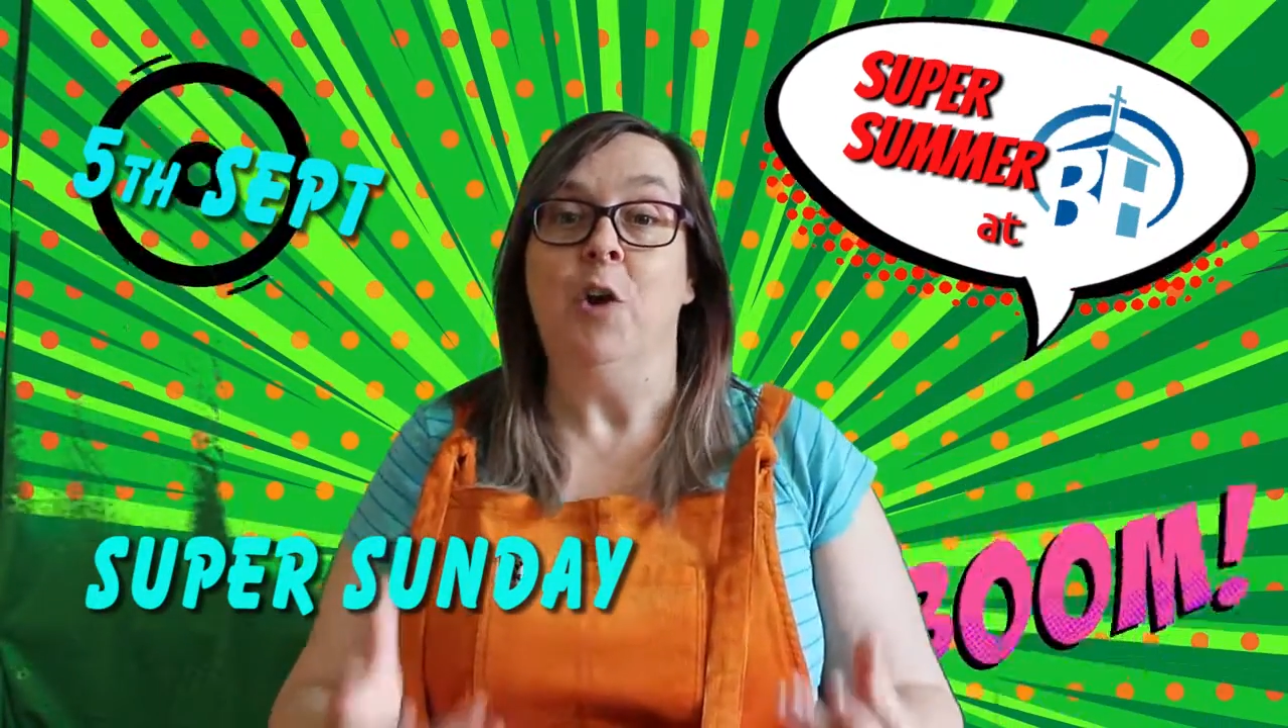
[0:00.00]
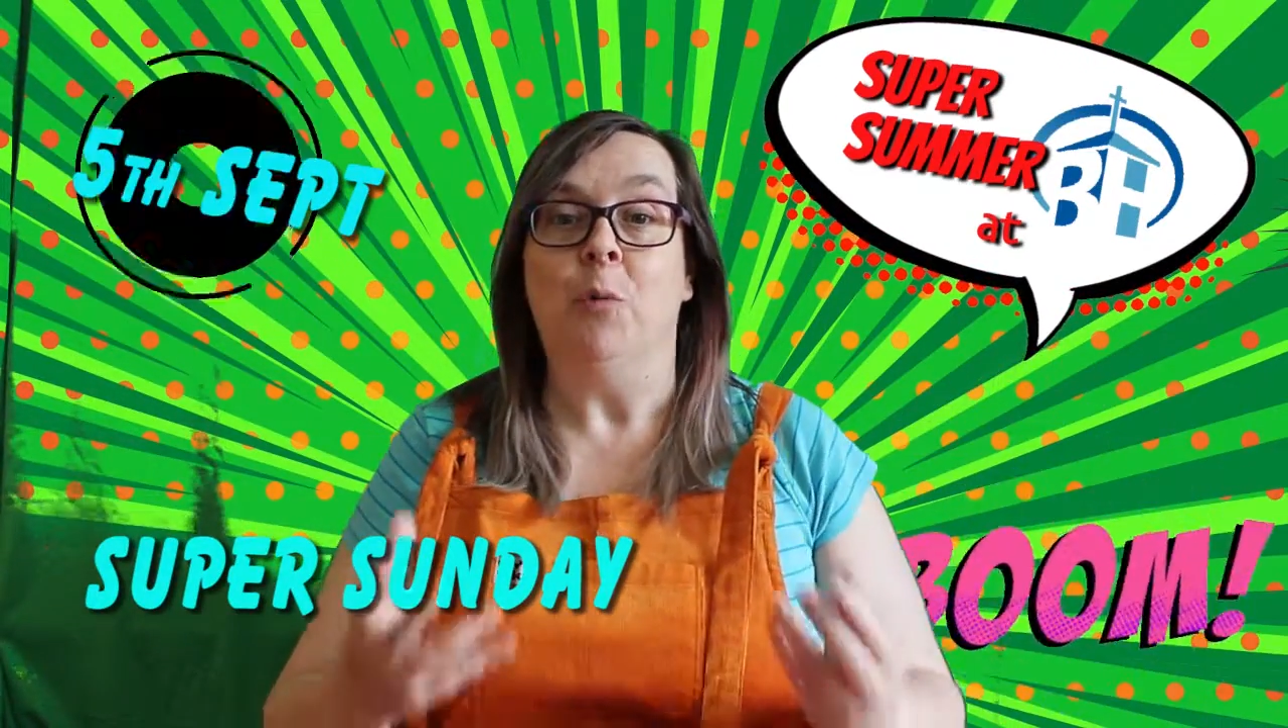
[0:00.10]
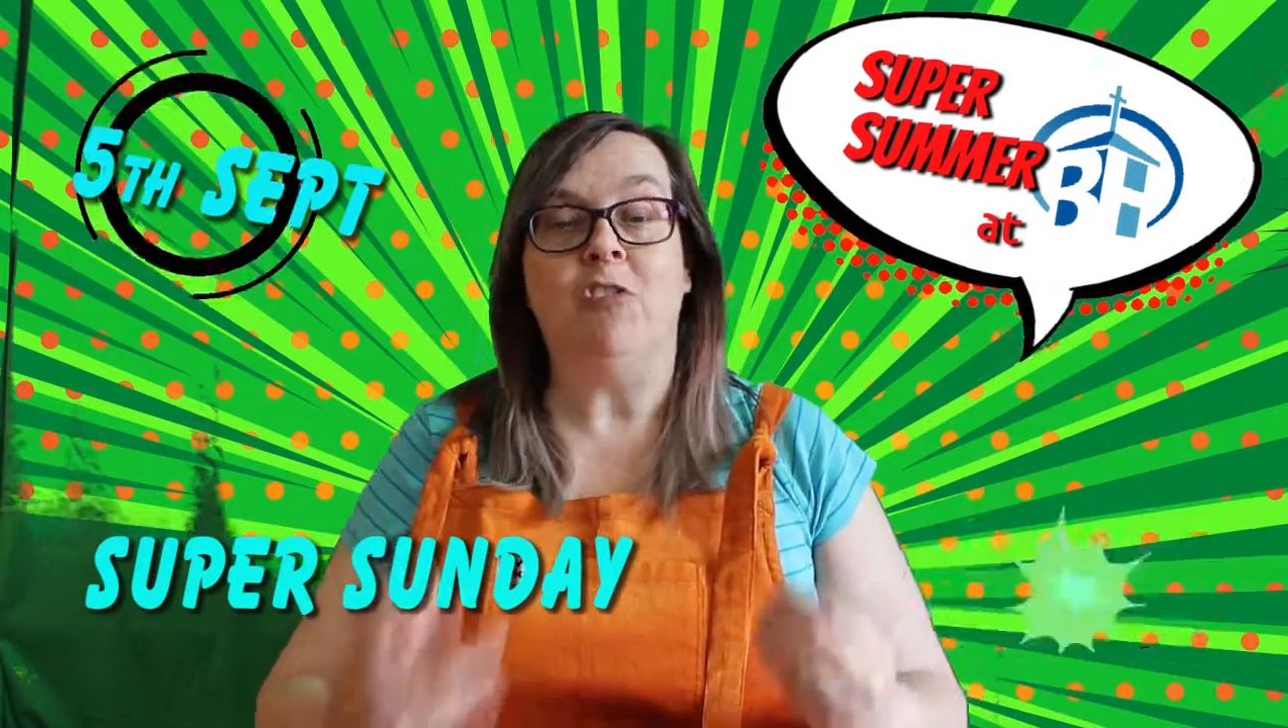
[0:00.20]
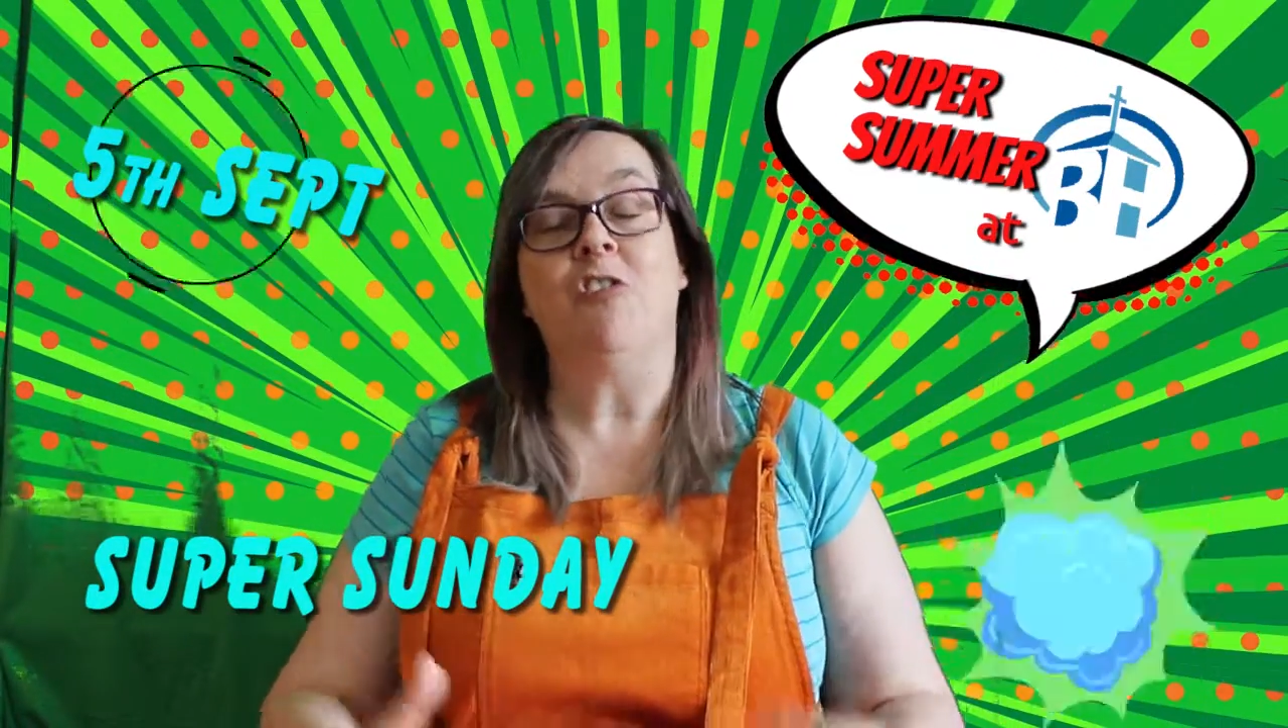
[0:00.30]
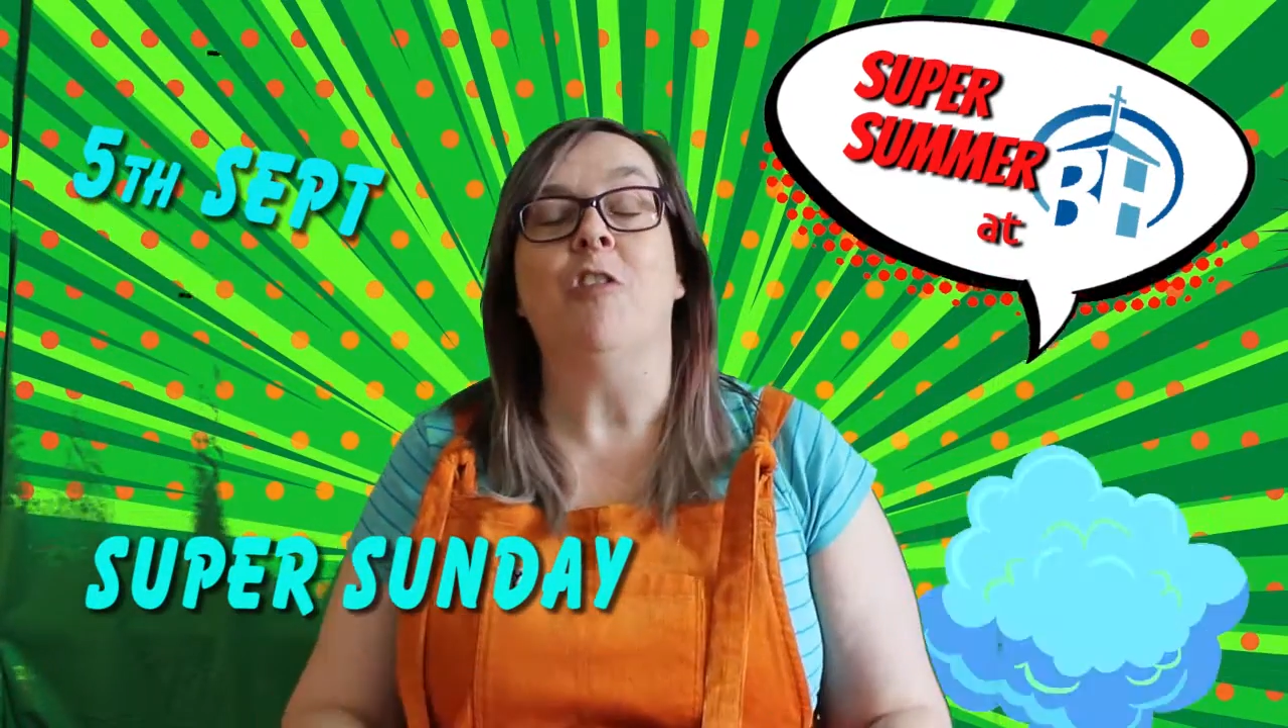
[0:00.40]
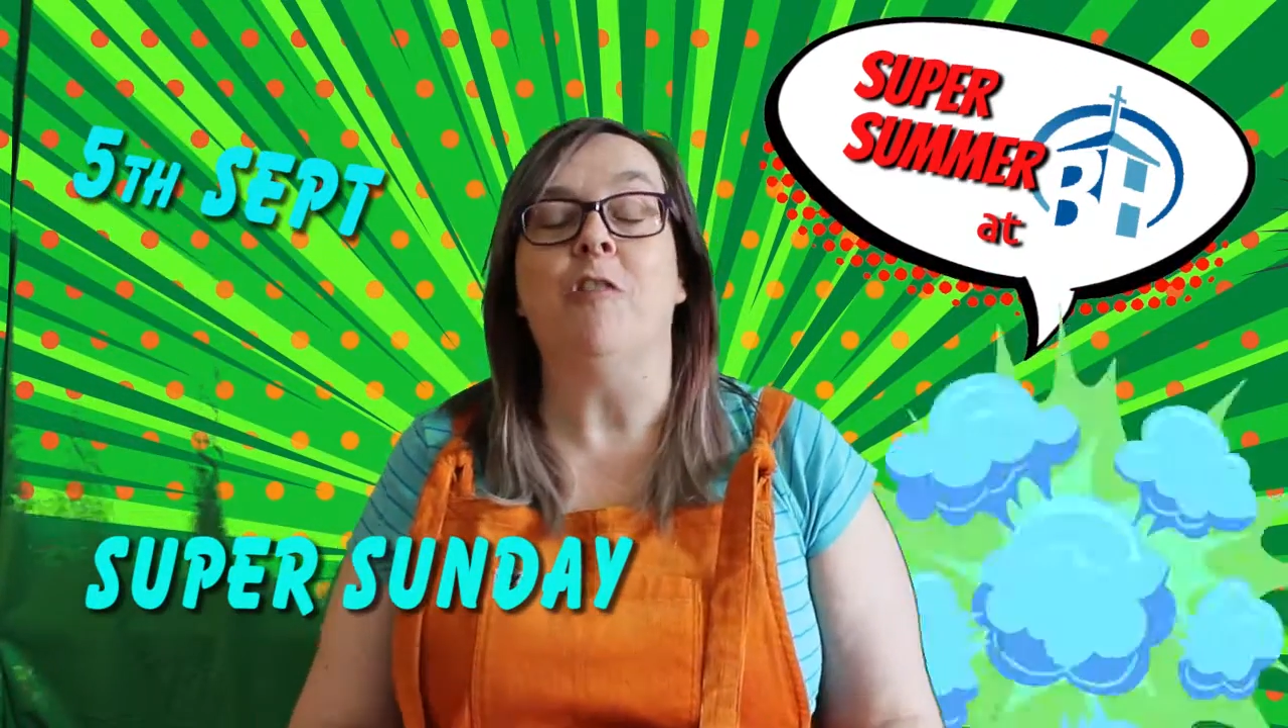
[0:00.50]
which is on the